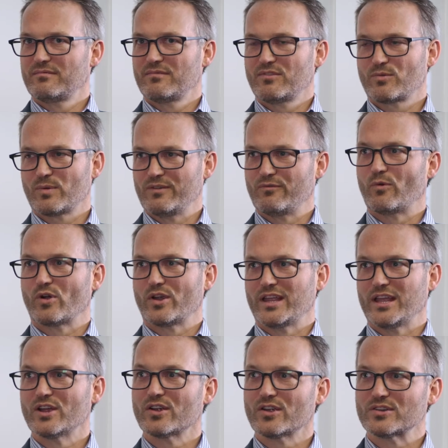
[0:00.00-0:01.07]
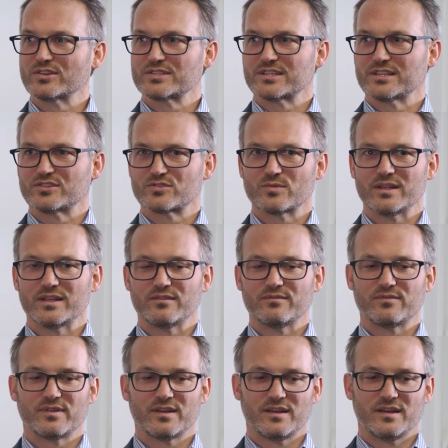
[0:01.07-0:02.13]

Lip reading: 3-4 years since we've